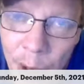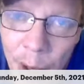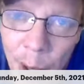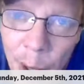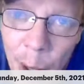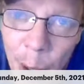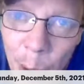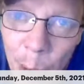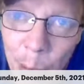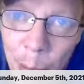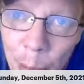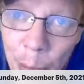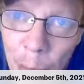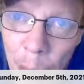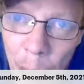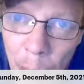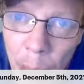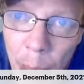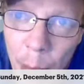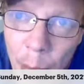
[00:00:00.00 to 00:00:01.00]

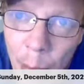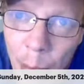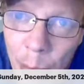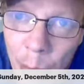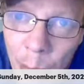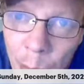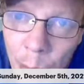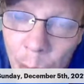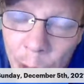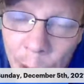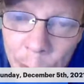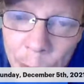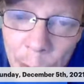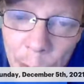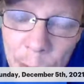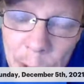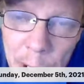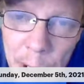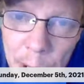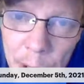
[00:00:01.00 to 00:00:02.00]
like
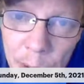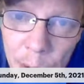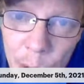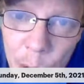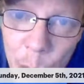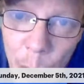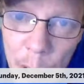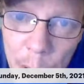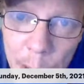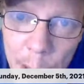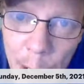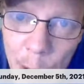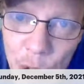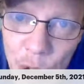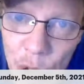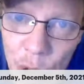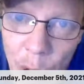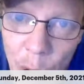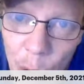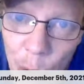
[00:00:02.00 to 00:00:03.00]
$15,000 or
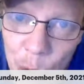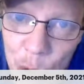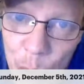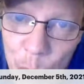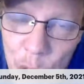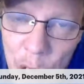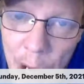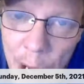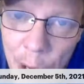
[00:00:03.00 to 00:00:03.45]
$20,000 was